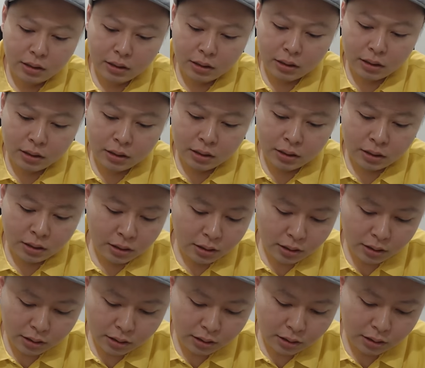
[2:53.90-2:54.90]

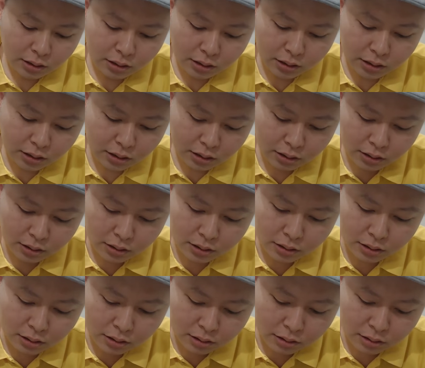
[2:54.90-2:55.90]
And
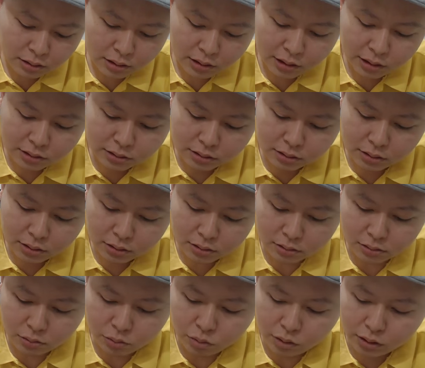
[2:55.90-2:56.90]
here, let's
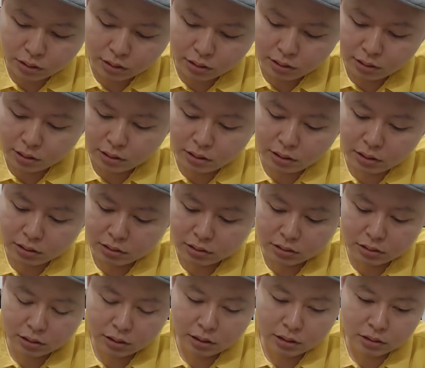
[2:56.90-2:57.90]
start with
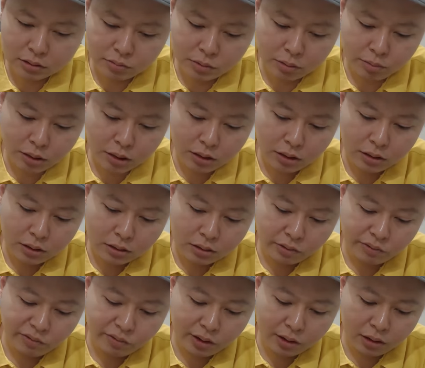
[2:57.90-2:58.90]
Tilith's SBB
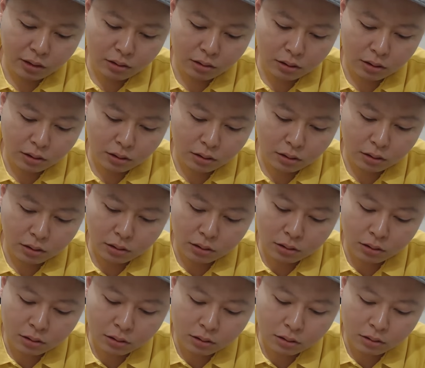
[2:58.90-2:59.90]
to fill
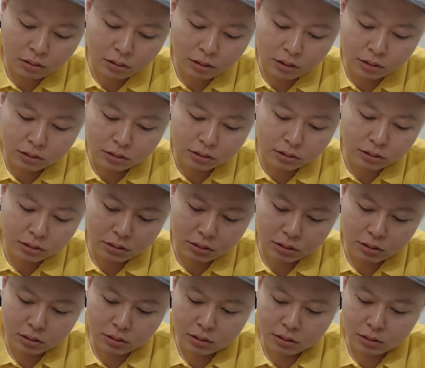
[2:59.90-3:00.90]
all units.